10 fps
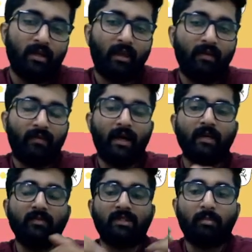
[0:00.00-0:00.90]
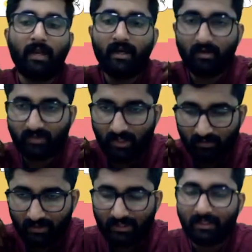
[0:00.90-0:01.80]
If I am the supplier of
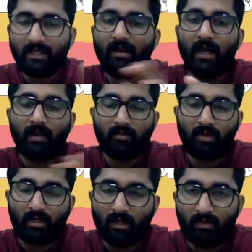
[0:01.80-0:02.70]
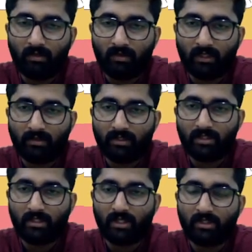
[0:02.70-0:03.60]
service, then I am not required to take the
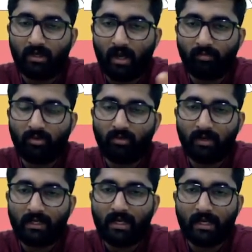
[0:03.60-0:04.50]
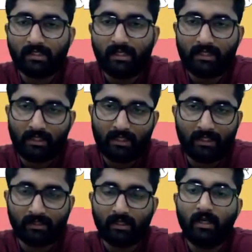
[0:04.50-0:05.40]
registration up to 20 lakhs and 10
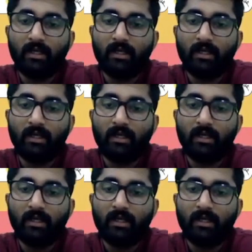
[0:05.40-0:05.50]
lakhs.